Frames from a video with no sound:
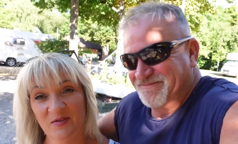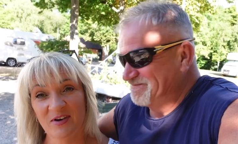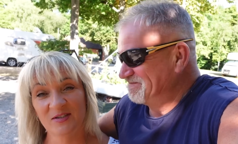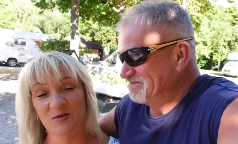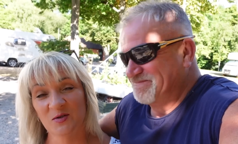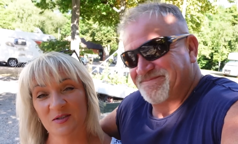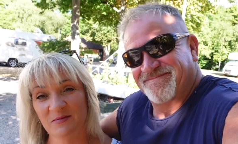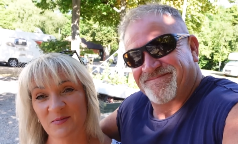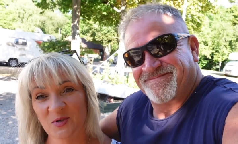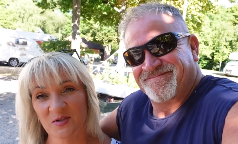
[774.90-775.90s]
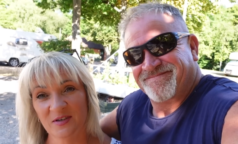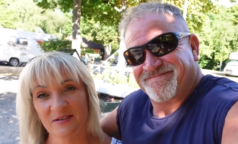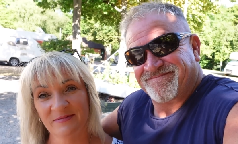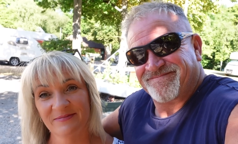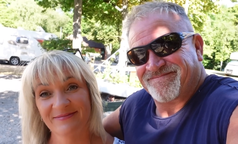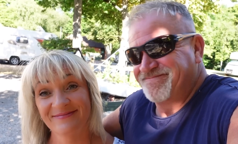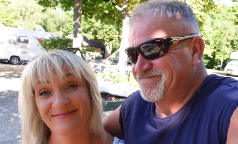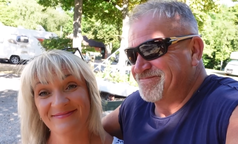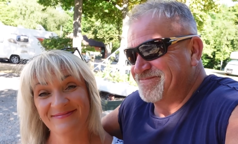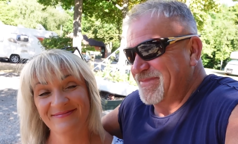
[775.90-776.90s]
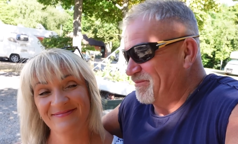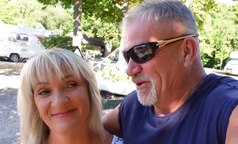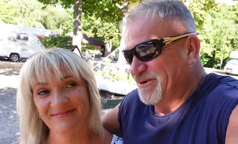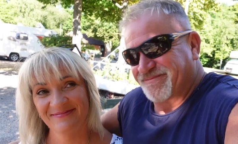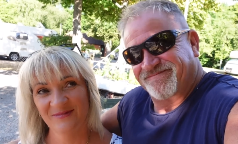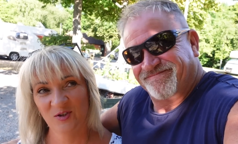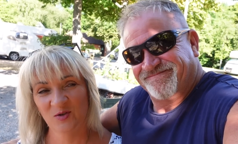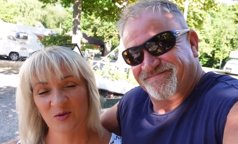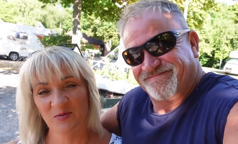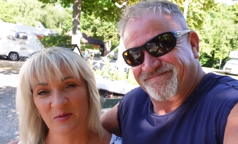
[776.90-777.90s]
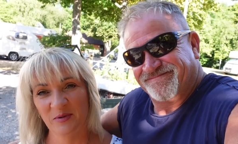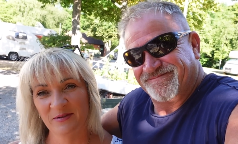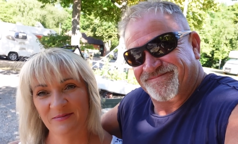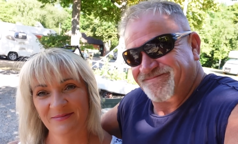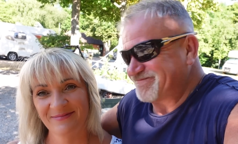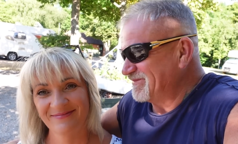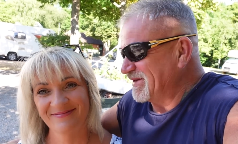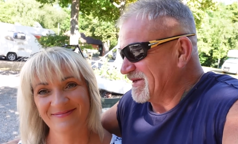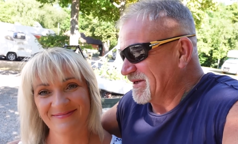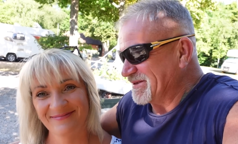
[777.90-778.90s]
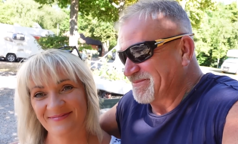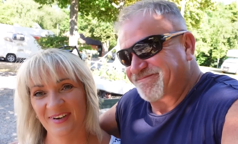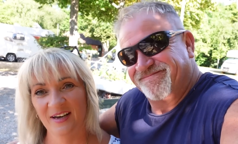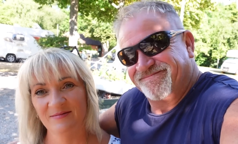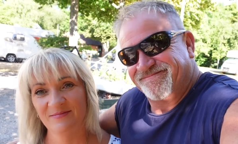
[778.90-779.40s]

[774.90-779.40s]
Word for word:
Speaker 1: With red sauce and mustard. Never mind. Shut up, Bobby. Excuse me. No.